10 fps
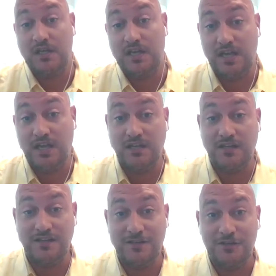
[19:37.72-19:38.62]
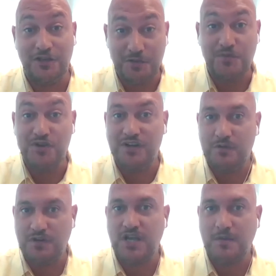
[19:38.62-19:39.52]
in the community
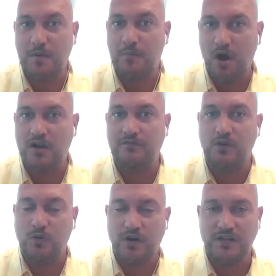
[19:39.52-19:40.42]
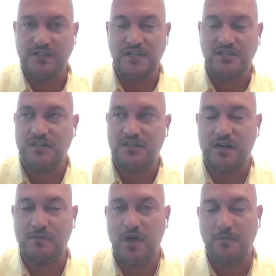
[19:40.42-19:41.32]
in which I'm a part of, the organization that
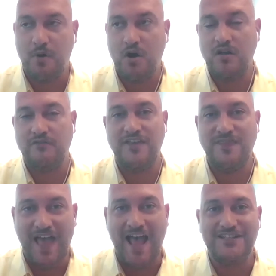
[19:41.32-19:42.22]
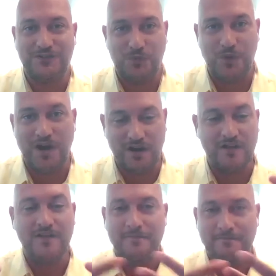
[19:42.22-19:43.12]
I'm a part of. And that's
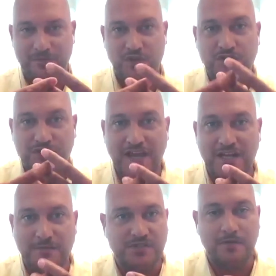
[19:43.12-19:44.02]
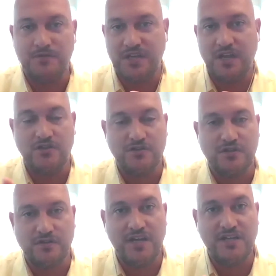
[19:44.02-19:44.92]
where those items come together
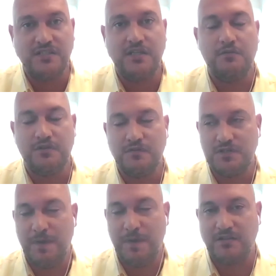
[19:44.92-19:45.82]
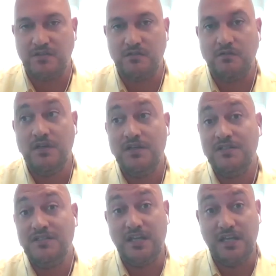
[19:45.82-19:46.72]
so nicely with respect to
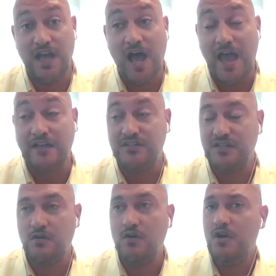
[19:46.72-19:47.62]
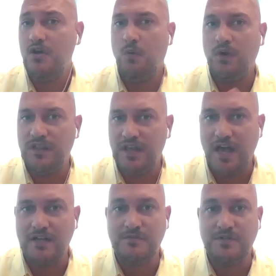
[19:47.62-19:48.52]
DEI. So one of the
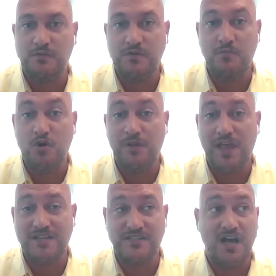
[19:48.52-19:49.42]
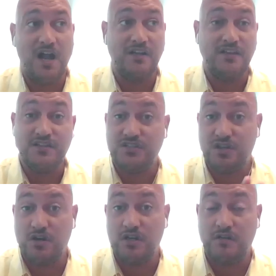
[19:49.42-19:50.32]
items that we mobilized on, and this
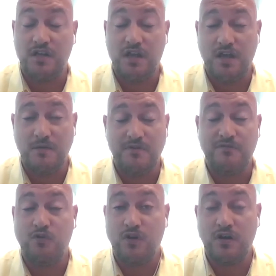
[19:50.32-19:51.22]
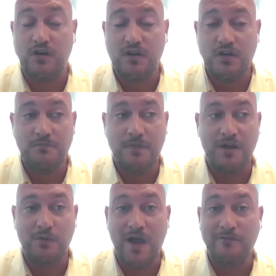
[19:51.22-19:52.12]
started before my
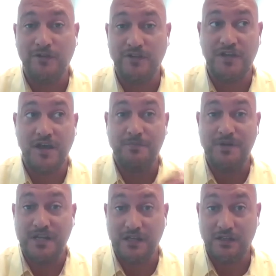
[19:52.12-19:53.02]
arrival at the company